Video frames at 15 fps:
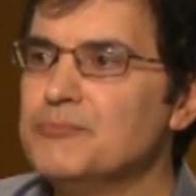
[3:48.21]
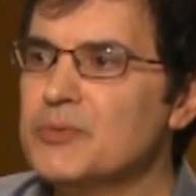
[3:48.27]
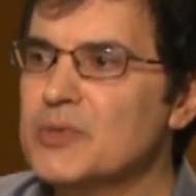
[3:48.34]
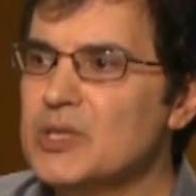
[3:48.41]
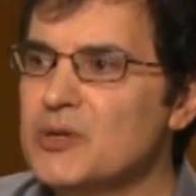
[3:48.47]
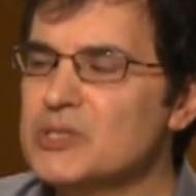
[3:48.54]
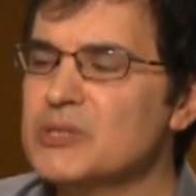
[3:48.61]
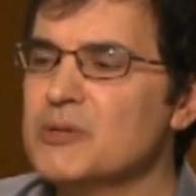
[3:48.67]

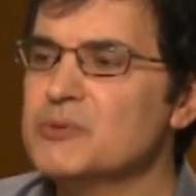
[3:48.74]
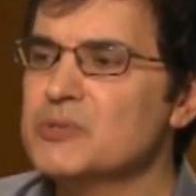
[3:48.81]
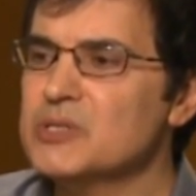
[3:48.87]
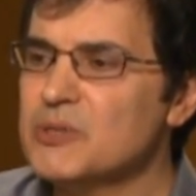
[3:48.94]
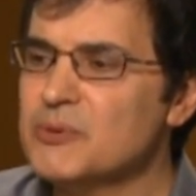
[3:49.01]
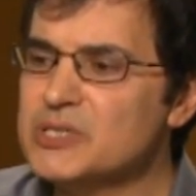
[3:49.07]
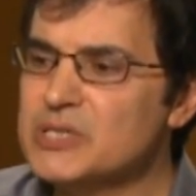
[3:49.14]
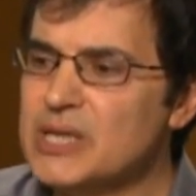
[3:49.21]
you know, as
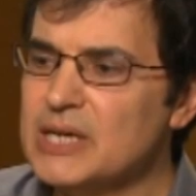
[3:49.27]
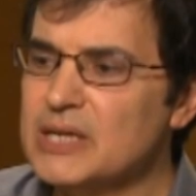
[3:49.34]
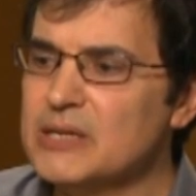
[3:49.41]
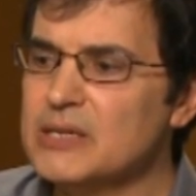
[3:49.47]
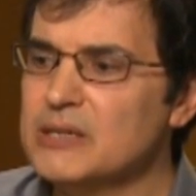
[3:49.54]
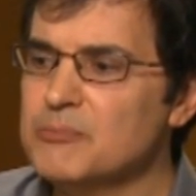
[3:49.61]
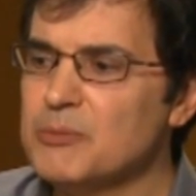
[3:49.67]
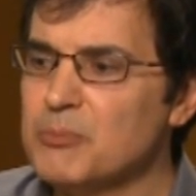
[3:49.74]
I was saying
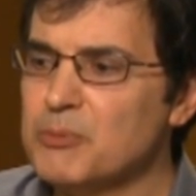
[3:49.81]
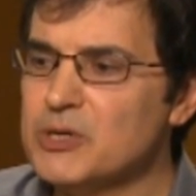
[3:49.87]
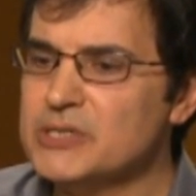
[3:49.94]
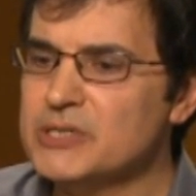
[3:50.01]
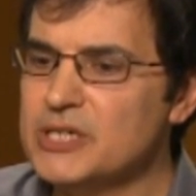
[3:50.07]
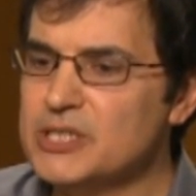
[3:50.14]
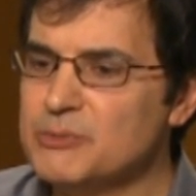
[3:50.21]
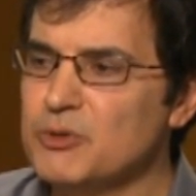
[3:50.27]
in my
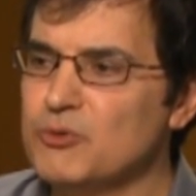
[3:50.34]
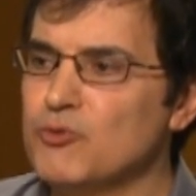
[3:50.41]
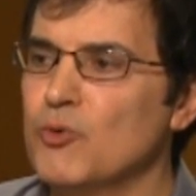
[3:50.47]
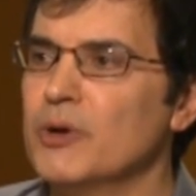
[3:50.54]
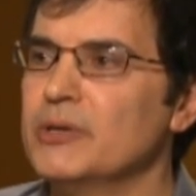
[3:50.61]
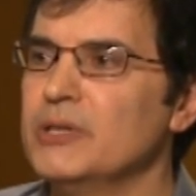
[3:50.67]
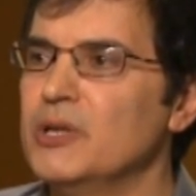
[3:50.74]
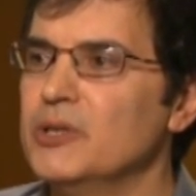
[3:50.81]
presentation
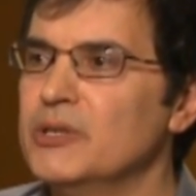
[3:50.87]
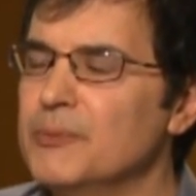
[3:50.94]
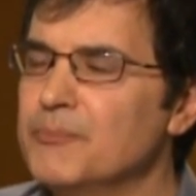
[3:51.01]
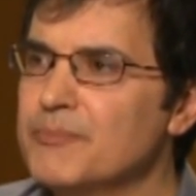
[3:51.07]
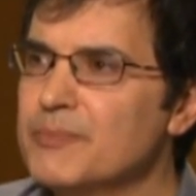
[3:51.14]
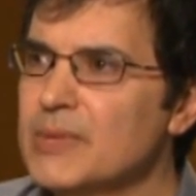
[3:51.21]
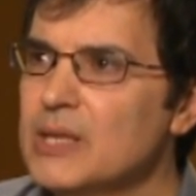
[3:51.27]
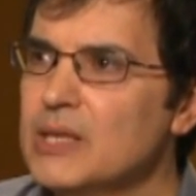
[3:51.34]
before, you know,
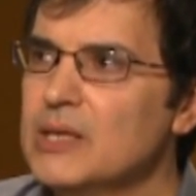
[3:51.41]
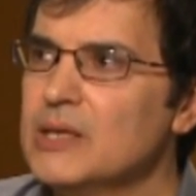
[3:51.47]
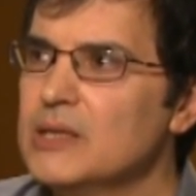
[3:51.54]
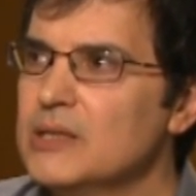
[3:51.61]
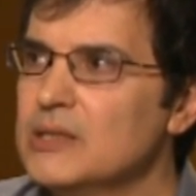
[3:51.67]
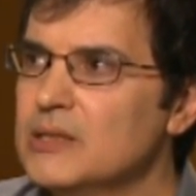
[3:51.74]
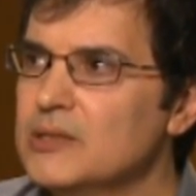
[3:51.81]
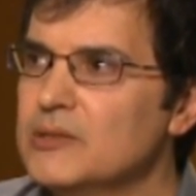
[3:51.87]

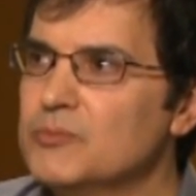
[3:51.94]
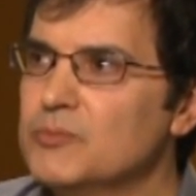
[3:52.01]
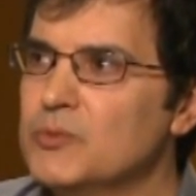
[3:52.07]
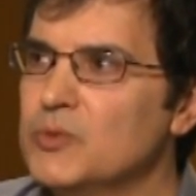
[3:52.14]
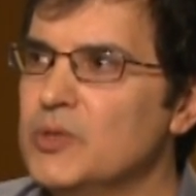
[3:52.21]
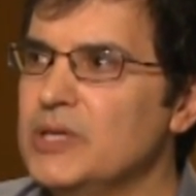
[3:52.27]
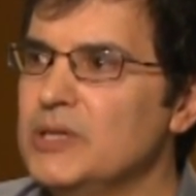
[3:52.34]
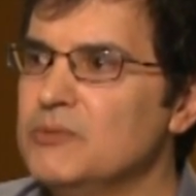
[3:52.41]

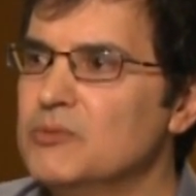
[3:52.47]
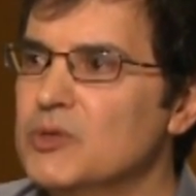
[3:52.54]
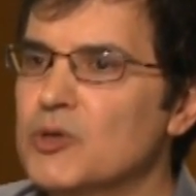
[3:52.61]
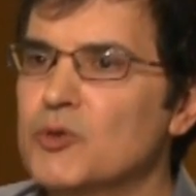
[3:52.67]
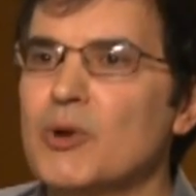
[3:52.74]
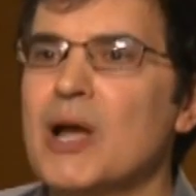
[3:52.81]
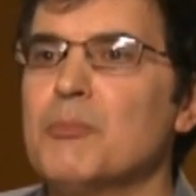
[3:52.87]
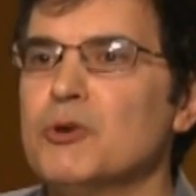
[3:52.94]
the
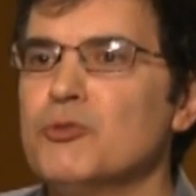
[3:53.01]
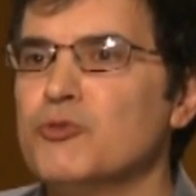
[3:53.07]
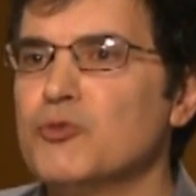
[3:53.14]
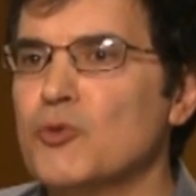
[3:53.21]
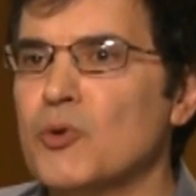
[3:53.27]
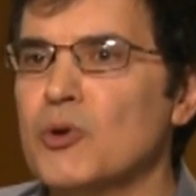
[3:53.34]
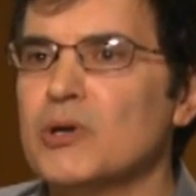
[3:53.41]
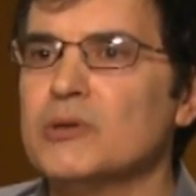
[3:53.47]
grammar
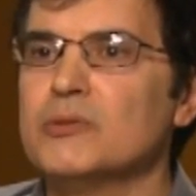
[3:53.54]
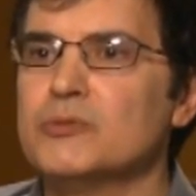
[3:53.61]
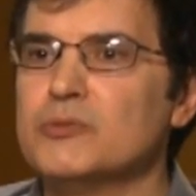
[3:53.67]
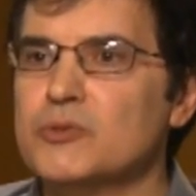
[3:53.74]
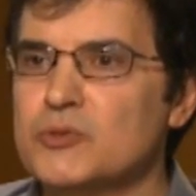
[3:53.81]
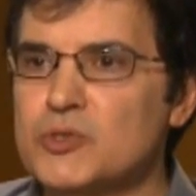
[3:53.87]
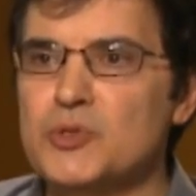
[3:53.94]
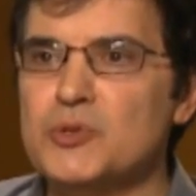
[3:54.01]
for
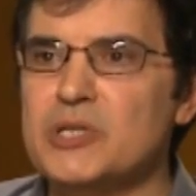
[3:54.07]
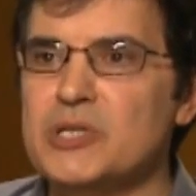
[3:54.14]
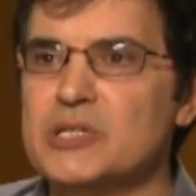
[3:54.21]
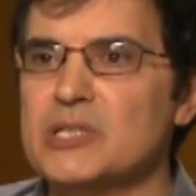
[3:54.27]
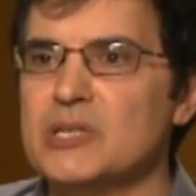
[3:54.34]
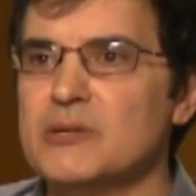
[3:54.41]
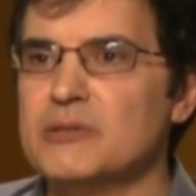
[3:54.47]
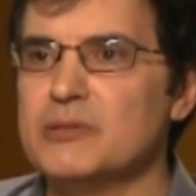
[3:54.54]

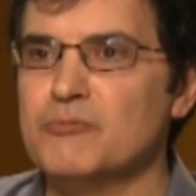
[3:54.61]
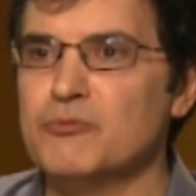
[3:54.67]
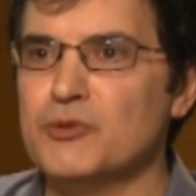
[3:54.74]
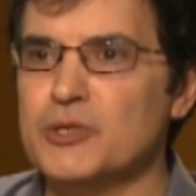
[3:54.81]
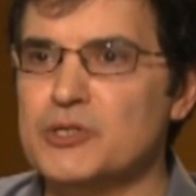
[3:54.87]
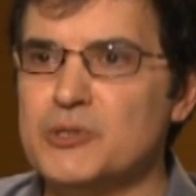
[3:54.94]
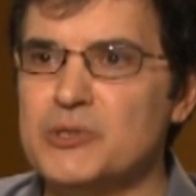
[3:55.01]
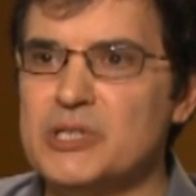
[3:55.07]
2D for the
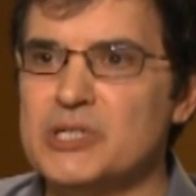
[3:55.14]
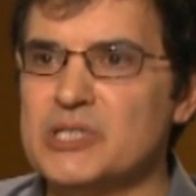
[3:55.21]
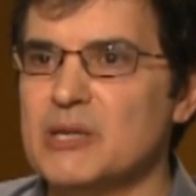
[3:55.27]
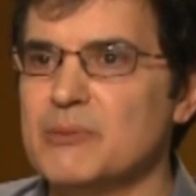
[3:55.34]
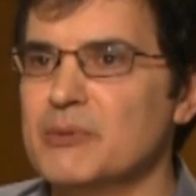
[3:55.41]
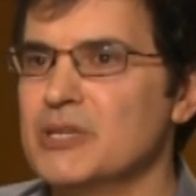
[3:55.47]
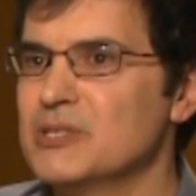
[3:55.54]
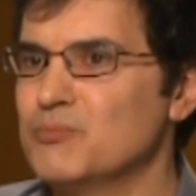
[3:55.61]
2D
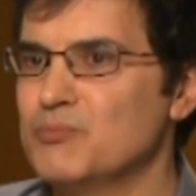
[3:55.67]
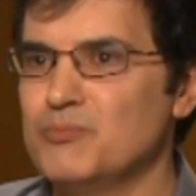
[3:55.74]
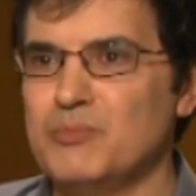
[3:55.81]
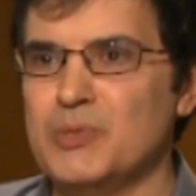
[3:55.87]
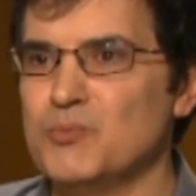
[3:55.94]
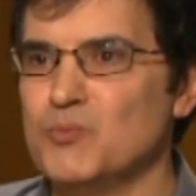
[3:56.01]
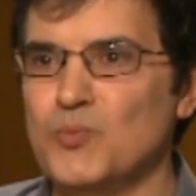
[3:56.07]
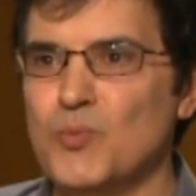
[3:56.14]
cinema has
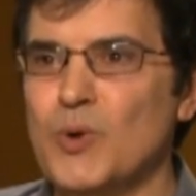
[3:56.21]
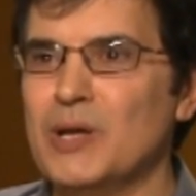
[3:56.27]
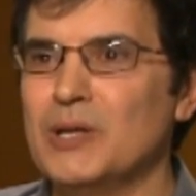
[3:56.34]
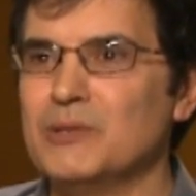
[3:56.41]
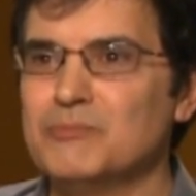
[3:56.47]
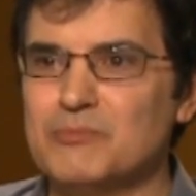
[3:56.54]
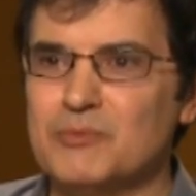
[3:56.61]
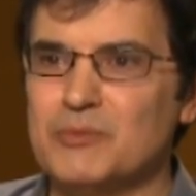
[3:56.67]
been
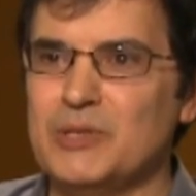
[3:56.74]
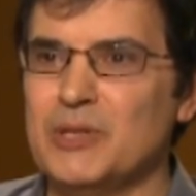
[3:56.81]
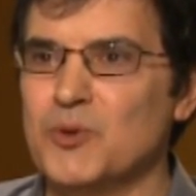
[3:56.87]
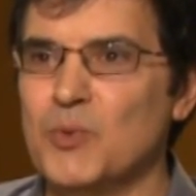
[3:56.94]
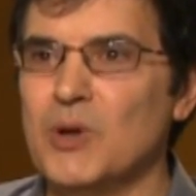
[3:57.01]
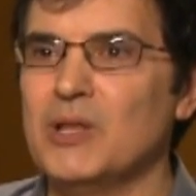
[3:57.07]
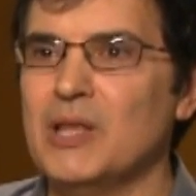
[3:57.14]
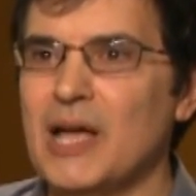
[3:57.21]
well
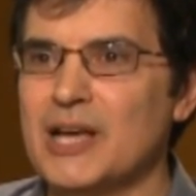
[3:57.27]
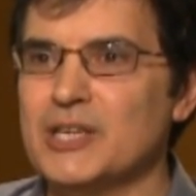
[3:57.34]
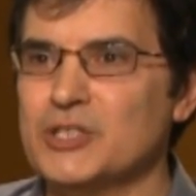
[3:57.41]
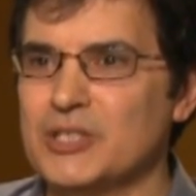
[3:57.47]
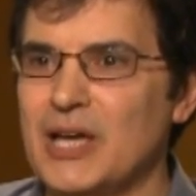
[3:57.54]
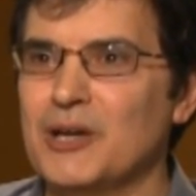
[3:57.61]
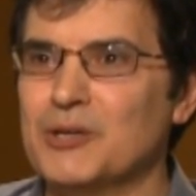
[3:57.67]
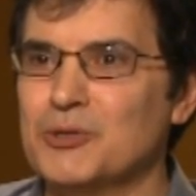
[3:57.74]
hashed
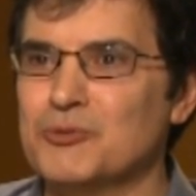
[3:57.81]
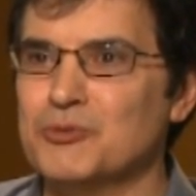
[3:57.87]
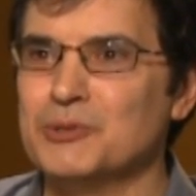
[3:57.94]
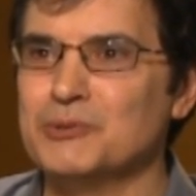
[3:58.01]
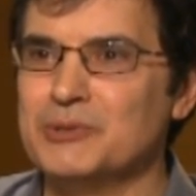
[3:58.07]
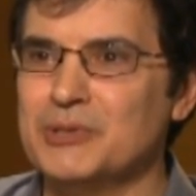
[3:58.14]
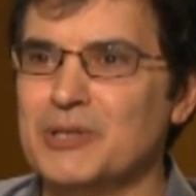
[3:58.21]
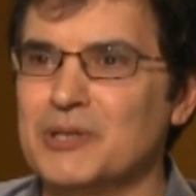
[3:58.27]
out
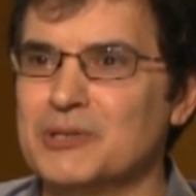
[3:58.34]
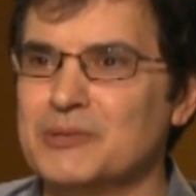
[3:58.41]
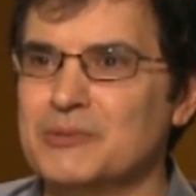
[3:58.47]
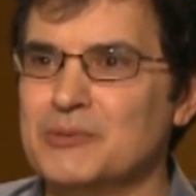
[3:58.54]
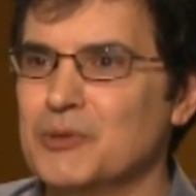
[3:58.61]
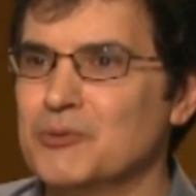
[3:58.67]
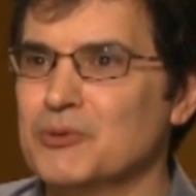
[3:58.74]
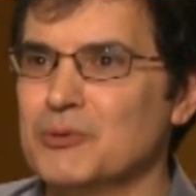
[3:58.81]
over, you know,
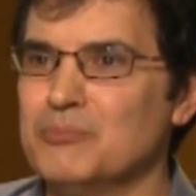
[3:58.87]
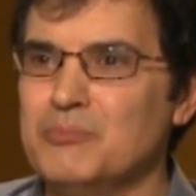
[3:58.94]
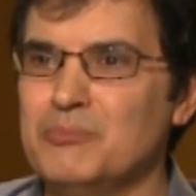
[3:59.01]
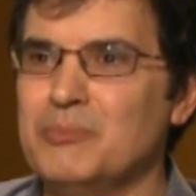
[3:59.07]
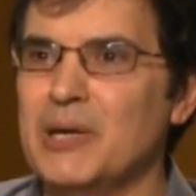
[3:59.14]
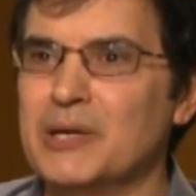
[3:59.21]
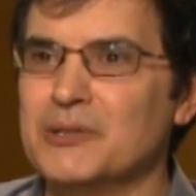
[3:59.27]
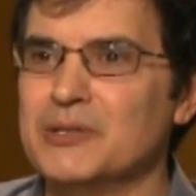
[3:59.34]
over
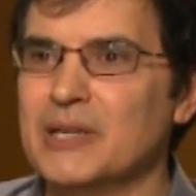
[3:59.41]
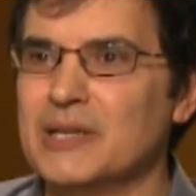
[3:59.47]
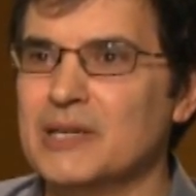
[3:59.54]
better than